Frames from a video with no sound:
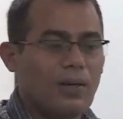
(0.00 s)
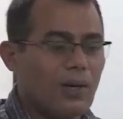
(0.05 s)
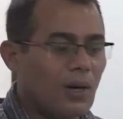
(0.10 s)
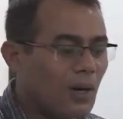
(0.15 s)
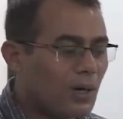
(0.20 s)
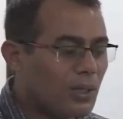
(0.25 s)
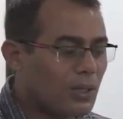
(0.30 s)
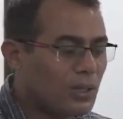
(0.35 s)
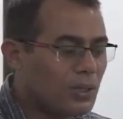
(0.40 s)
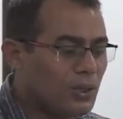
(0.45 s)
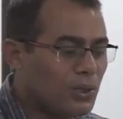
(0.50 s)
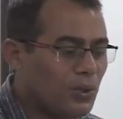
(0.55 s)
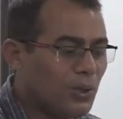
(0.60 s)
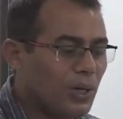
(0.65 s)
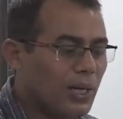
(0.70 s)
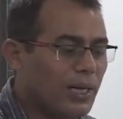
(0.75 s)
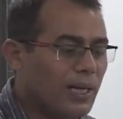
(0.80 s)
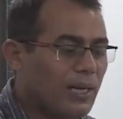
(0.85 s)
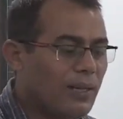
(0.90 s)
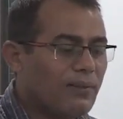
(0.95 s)
or the
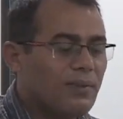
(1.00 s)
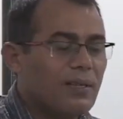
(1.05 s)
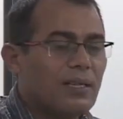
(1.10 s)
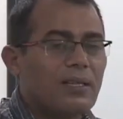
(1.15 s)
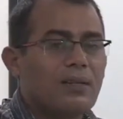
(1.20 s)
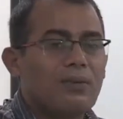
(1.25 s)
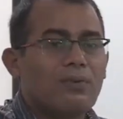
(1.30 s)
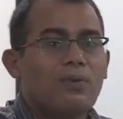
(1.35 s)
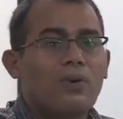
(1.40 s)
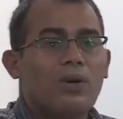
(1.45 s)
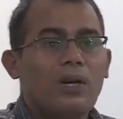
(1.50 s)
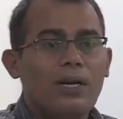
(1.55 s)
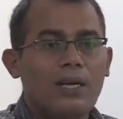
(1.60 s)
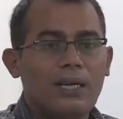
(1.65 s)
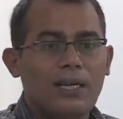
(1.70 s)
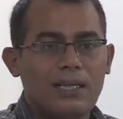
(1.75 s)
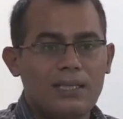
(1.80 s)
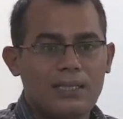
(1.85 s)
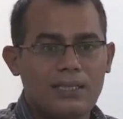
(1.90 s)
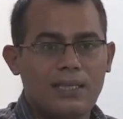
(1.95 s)
joining where the
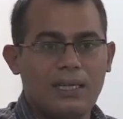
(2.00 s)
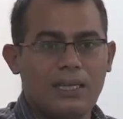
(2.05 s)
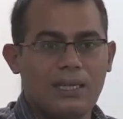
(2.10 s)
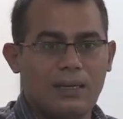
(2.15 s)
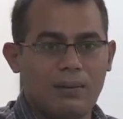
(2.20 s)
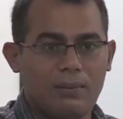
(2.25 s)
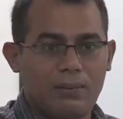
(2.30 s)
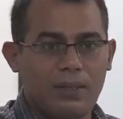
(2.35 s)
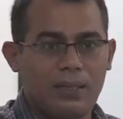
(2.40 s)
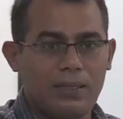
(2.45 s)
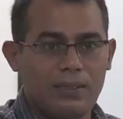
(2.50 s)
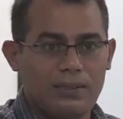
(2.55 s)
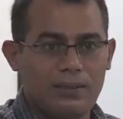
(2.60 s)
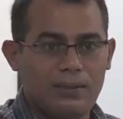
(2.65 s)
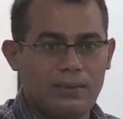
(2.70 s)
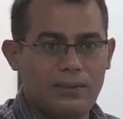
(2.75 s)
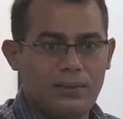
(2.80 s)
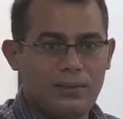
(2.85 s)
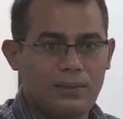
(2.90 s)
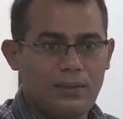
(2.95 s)
faulting has taken place.